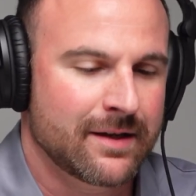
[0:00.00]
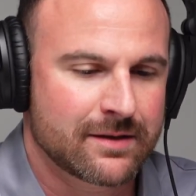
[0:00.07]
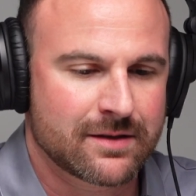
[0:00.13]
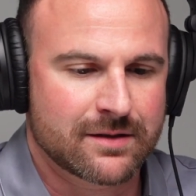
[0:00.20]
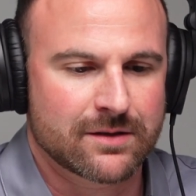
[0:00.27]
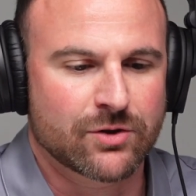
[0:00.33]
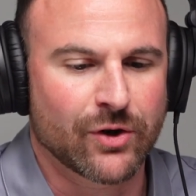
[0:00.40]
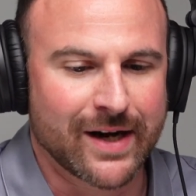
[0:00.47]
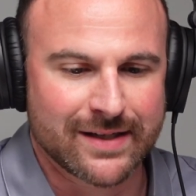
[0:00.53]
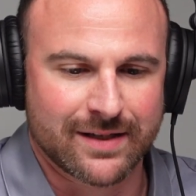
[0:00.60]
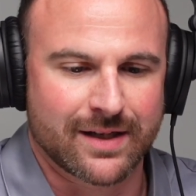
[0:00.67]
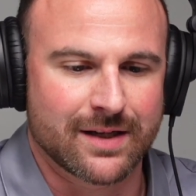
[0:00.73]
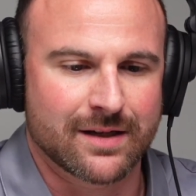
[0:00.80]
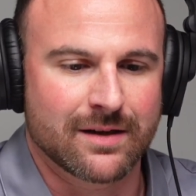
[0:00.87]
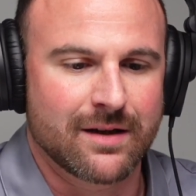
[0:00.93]
It's
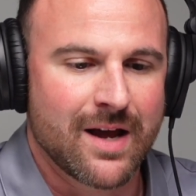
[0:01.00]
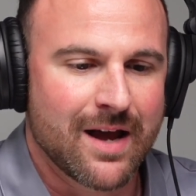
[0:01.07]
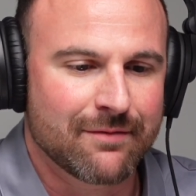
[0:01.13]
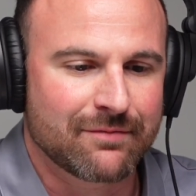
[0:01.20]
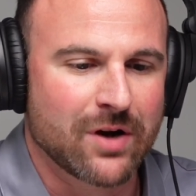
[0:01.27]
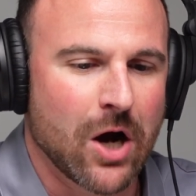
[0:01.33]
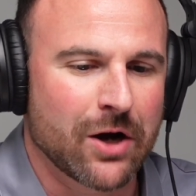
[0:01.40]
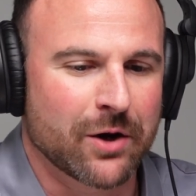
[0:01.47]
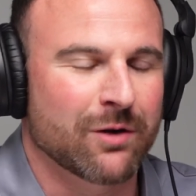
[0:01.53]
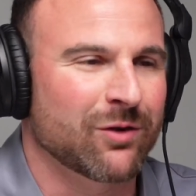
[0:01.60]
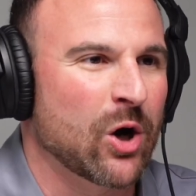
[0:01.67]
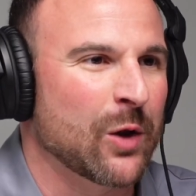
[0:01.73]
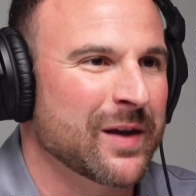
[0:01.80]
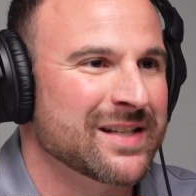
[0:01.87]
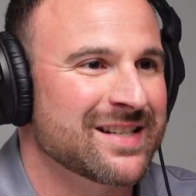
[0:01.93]
crazy to have gone over
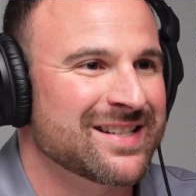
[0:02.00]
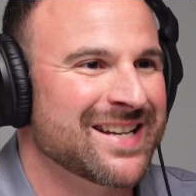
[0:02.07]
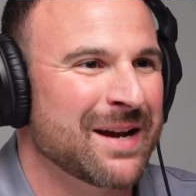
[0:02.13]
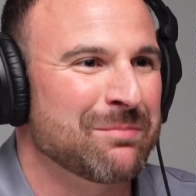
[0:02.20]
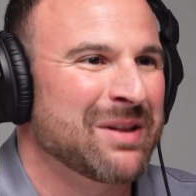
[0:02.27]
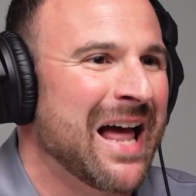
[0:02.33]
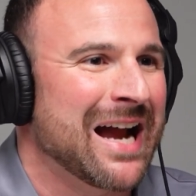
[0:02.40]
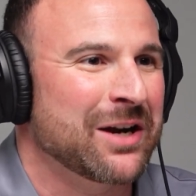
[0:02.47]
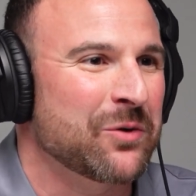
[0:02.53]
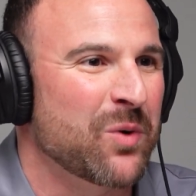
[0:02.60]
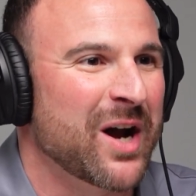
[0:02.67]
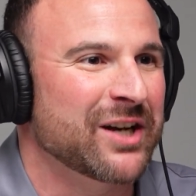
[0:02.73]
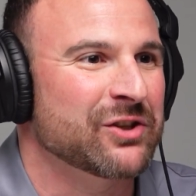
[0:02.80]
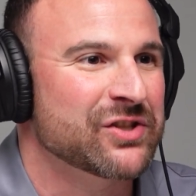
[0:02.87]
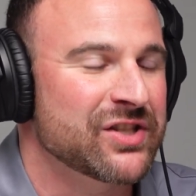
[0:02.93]
all this and say black and
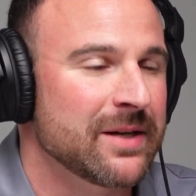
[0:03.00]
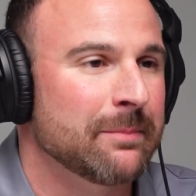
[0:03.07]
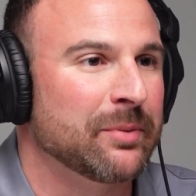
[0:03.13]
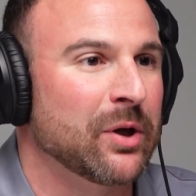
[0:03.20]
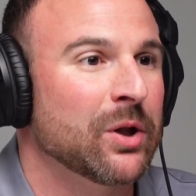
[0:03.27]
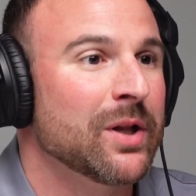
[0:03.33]
white or simple.